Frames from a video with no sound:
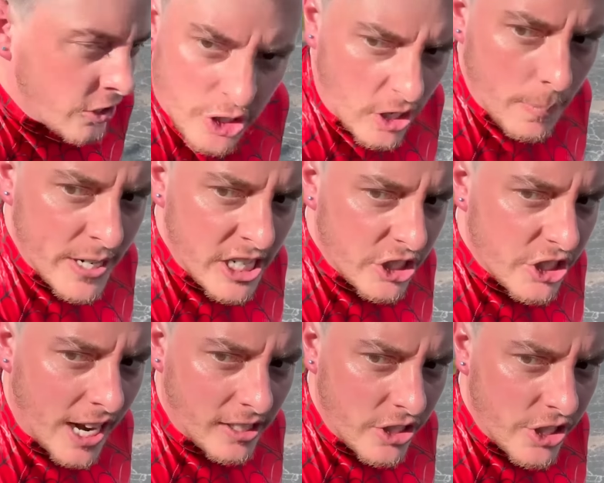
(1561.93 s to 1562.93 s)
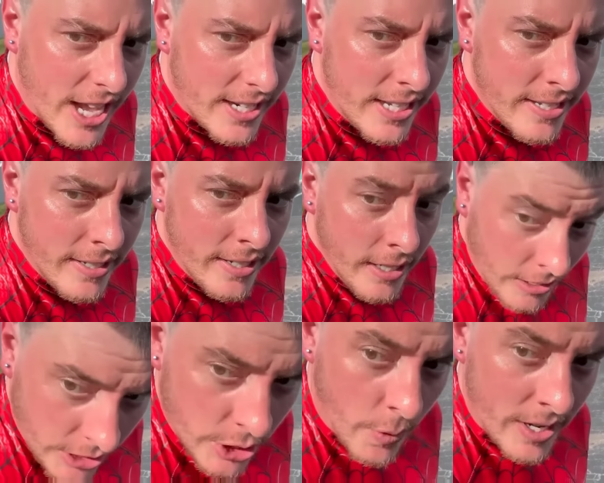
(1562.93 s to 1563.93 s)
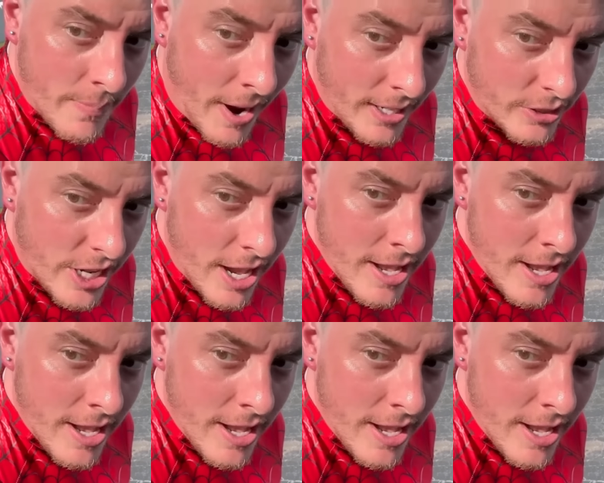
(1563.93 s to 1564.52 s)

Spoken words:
is our biggest challenge yet. You ready, Miles?